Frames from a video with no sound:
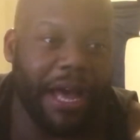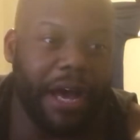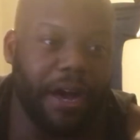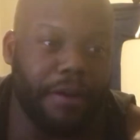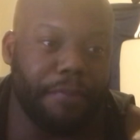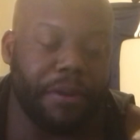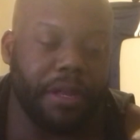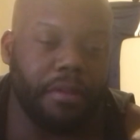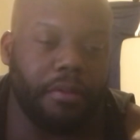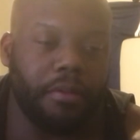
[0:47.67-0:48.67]
Um,
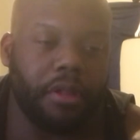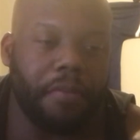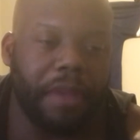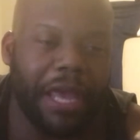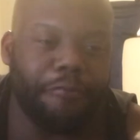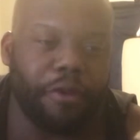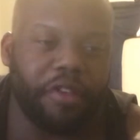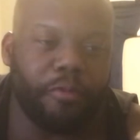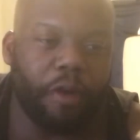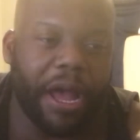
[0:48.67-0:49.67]
but the main
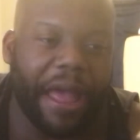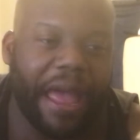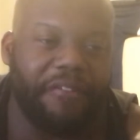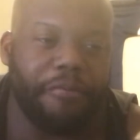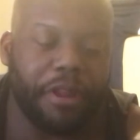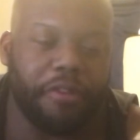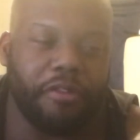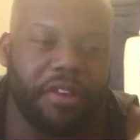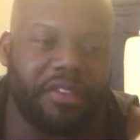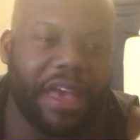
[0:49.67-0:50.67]
reason why I haven't been
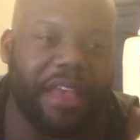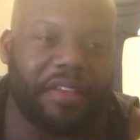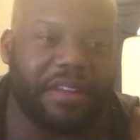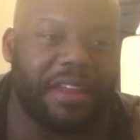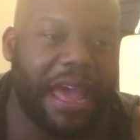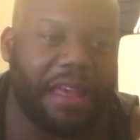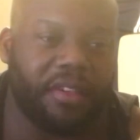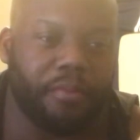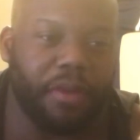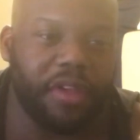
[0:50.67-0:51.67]
criticizing Dak
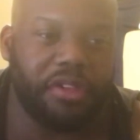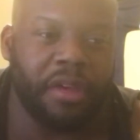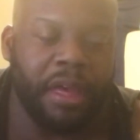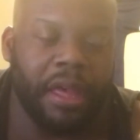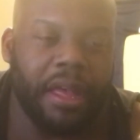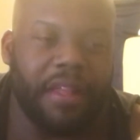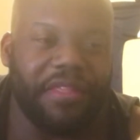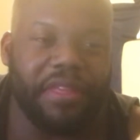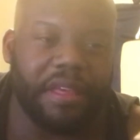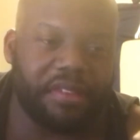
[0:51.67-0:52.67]
as much
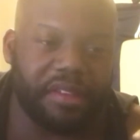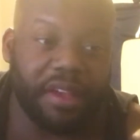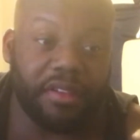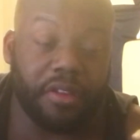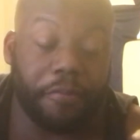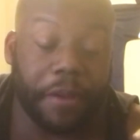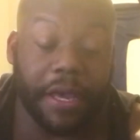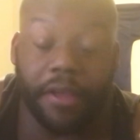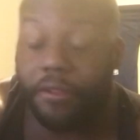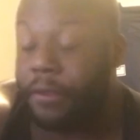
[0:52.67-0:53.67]
this season is
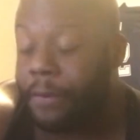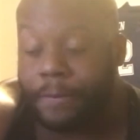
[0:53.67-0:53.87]
because